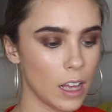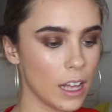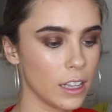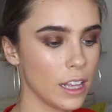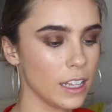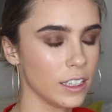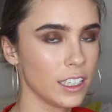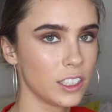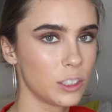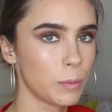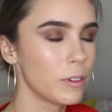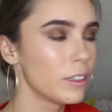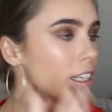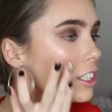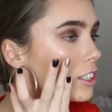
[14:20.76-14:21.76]
And then
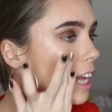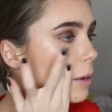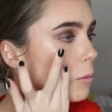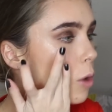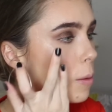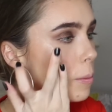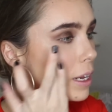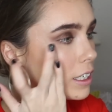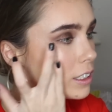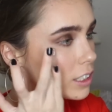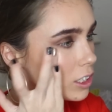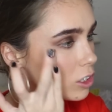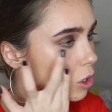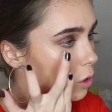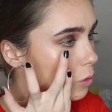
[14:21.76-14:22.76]
this like what makes
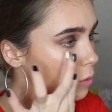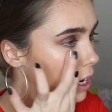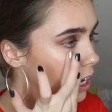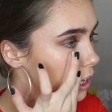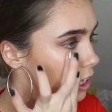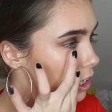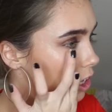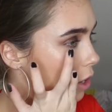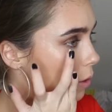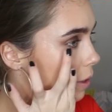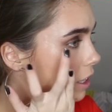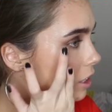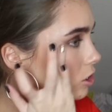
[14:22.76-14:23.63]
it look really glowy.